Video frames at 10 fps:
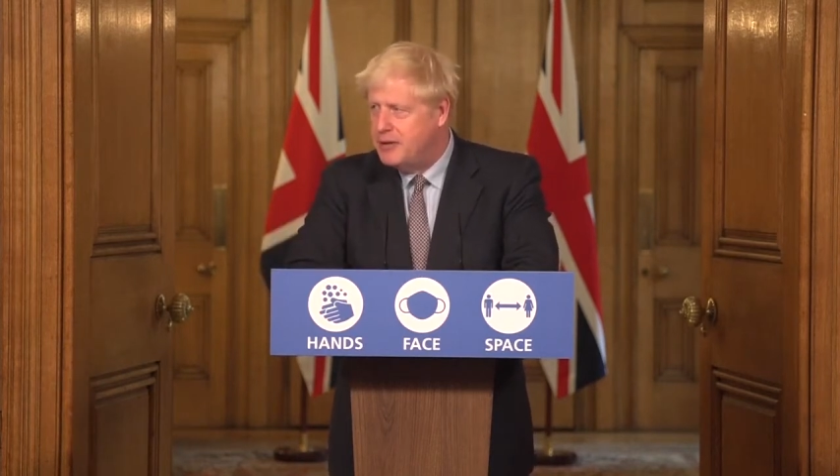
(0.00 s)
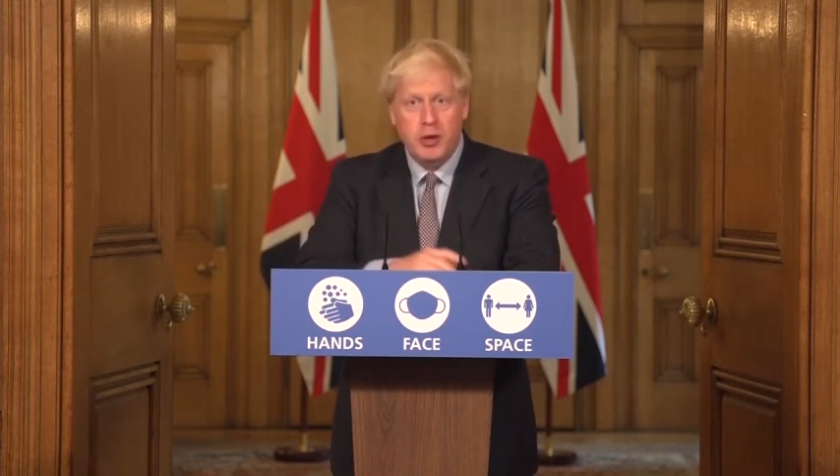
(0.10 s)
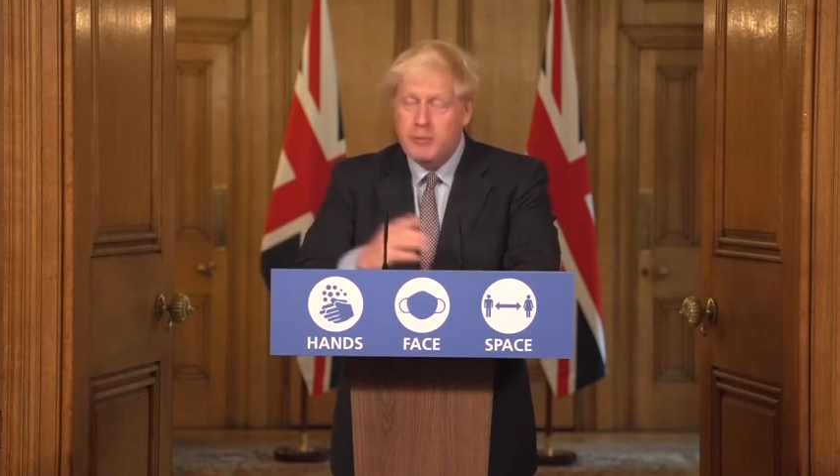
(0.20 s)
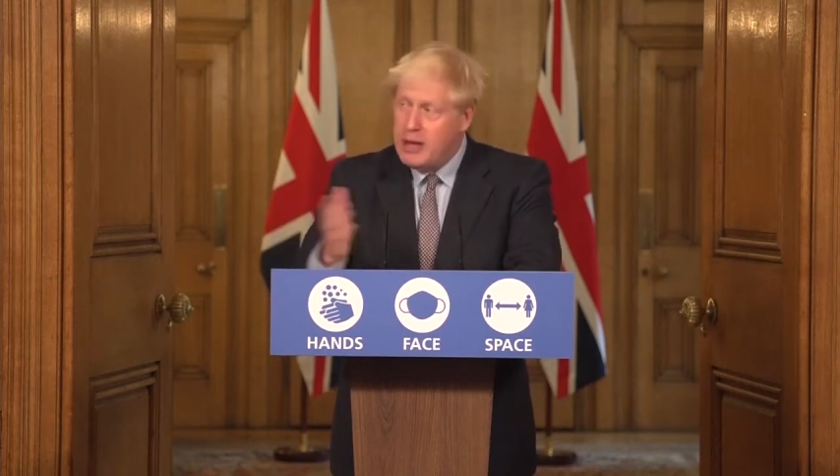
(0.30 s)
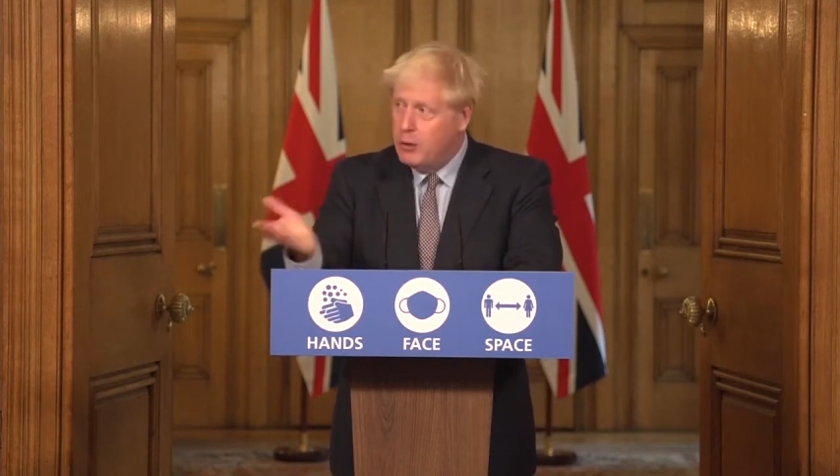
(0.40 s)

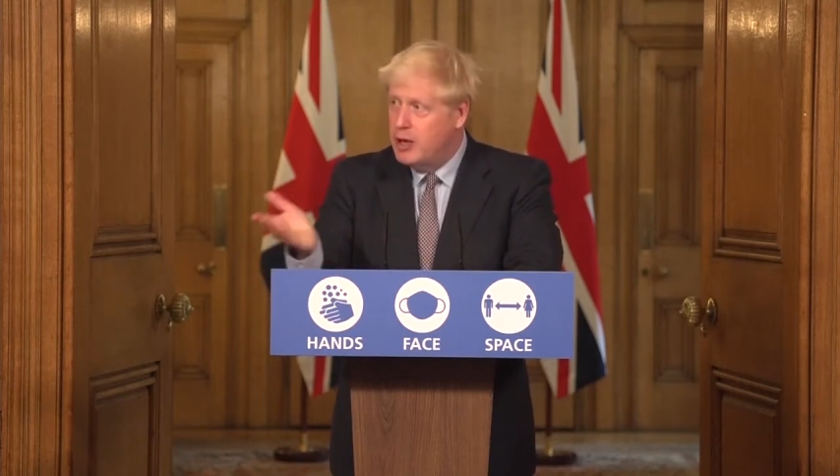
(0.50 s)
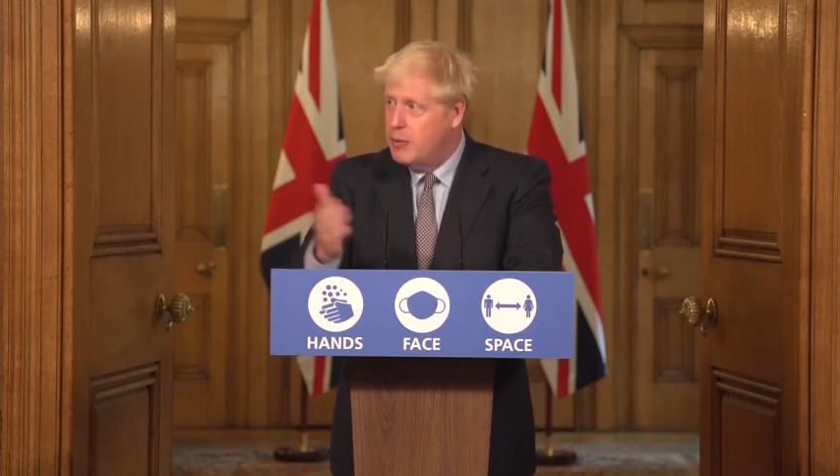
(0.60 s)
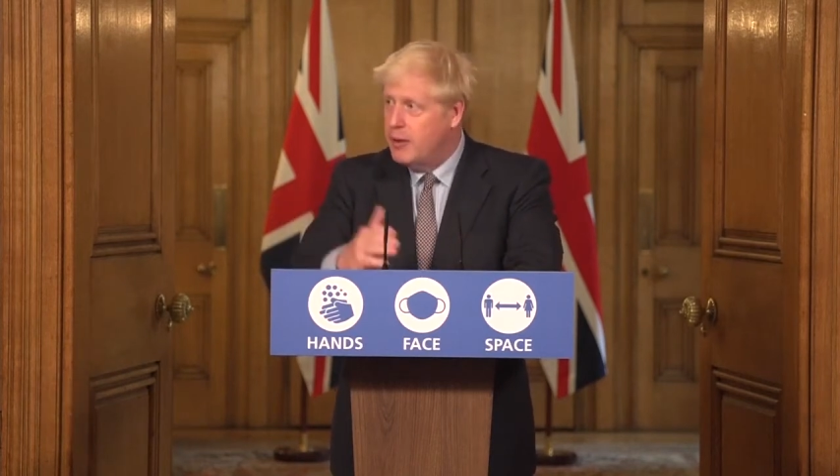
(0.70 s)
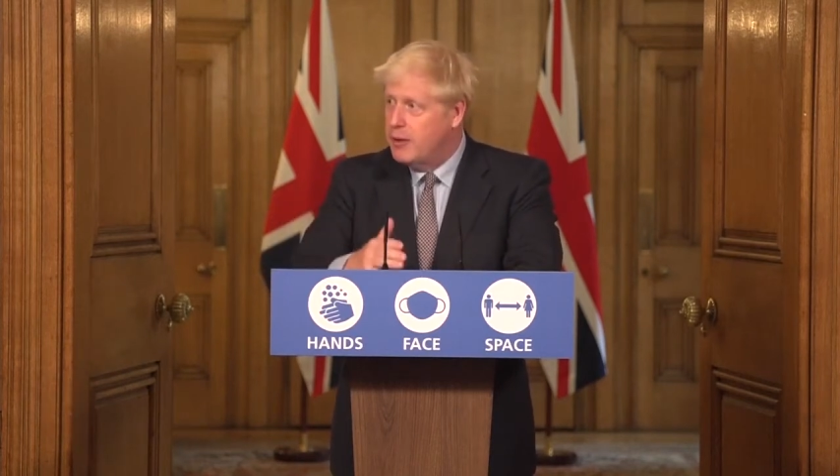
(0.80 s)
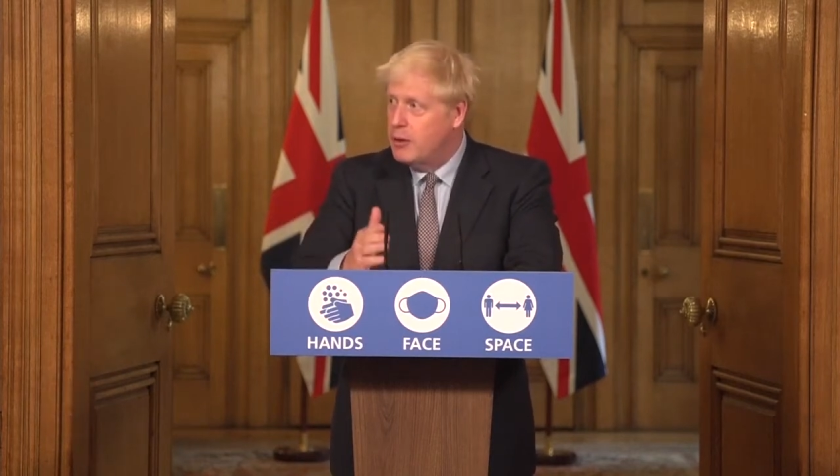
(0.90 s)
you may not know
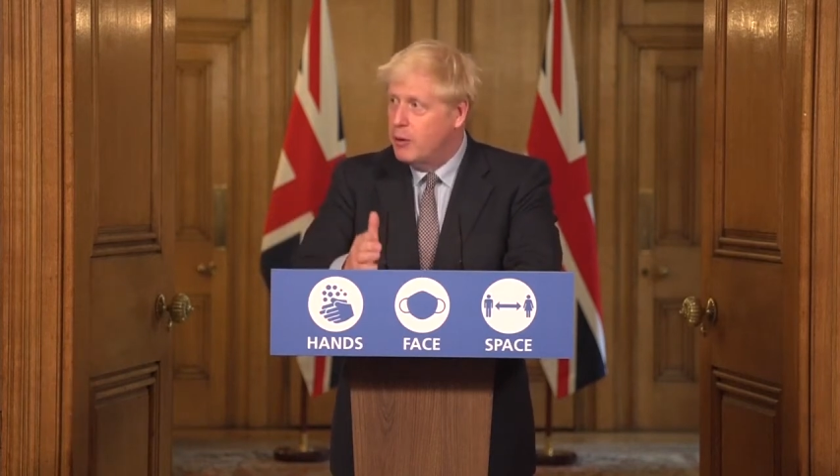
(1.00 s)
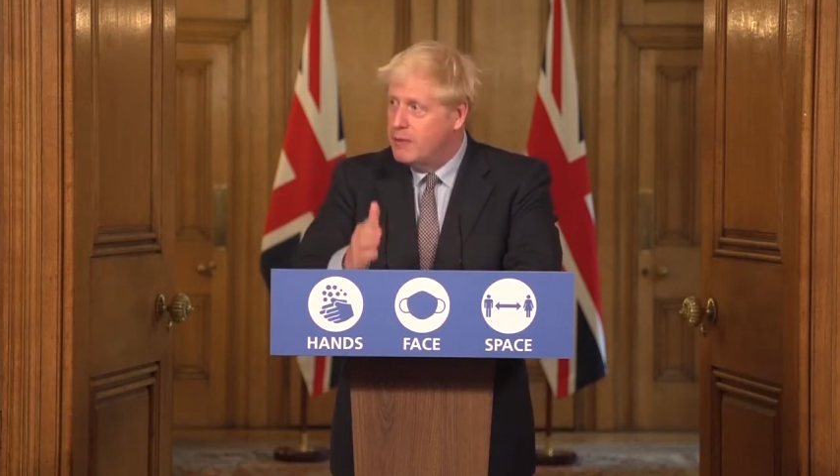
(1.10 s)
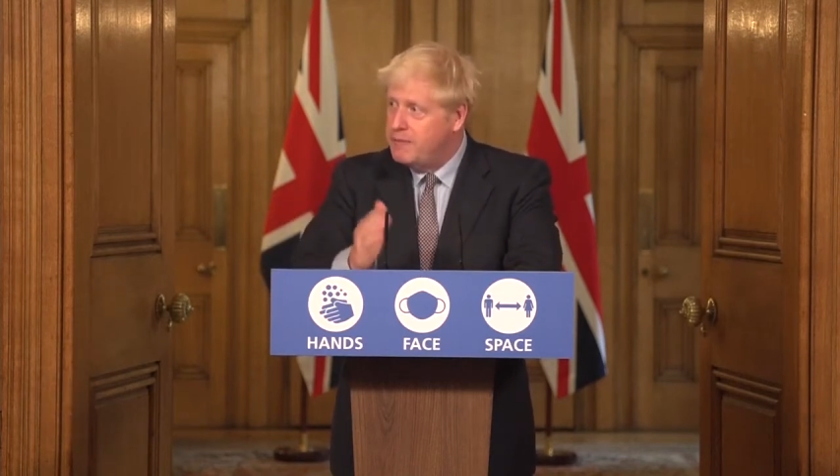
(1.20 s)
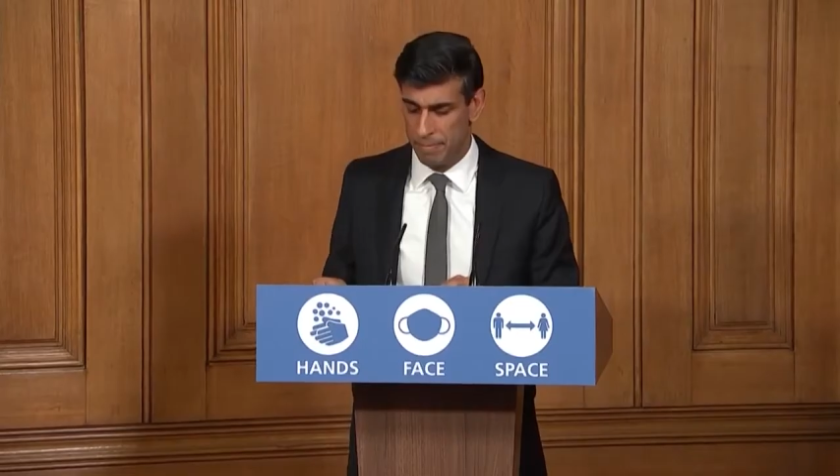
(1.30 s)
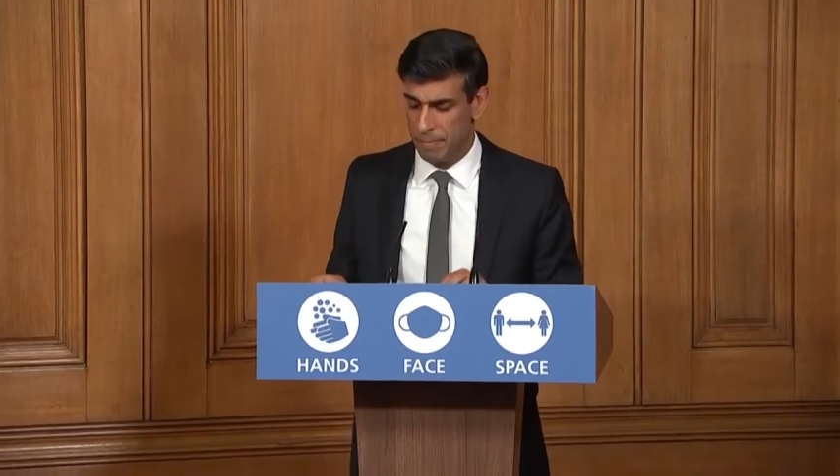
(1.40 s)
whether you're
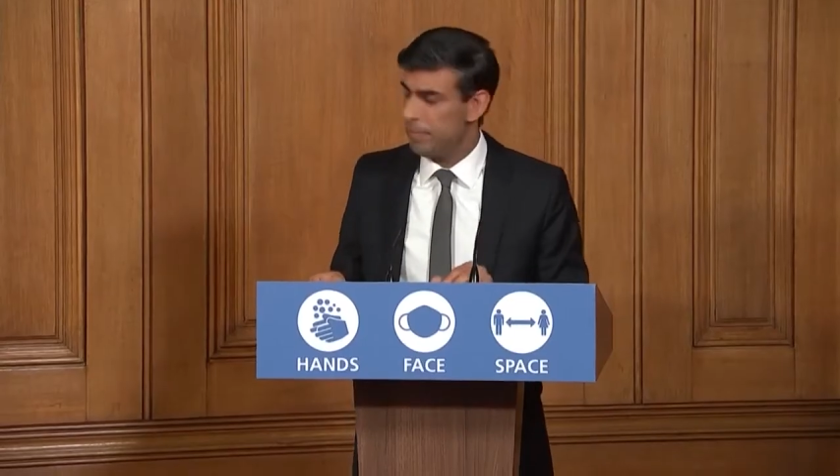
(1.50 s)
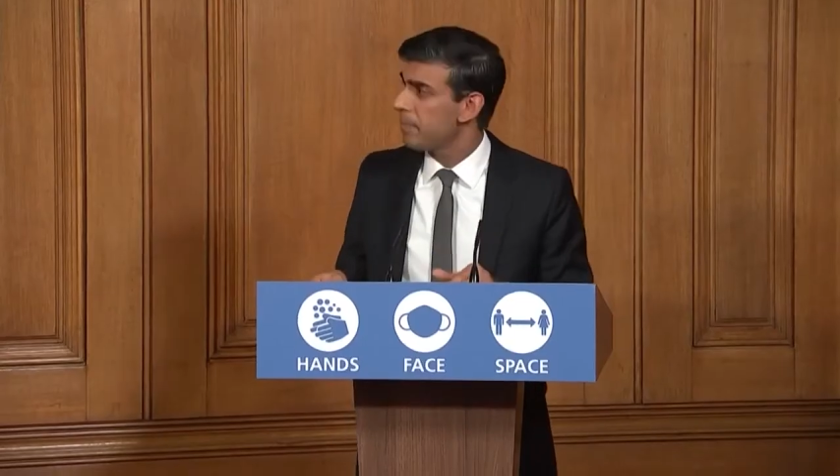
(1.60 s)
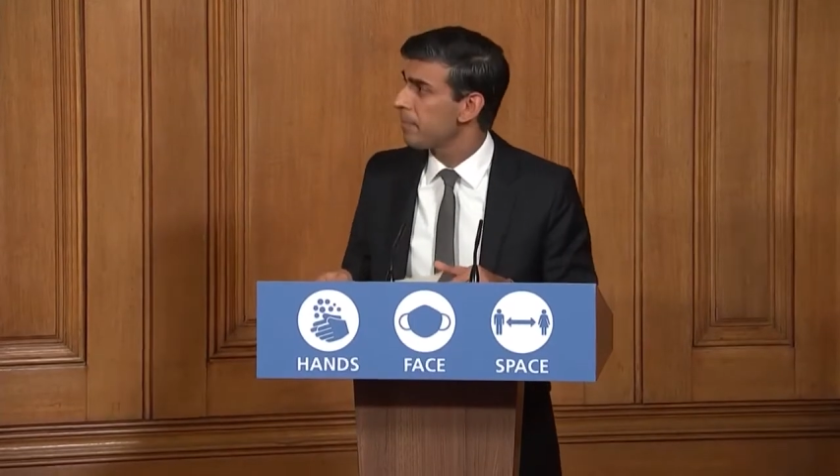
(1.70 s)
infected or not,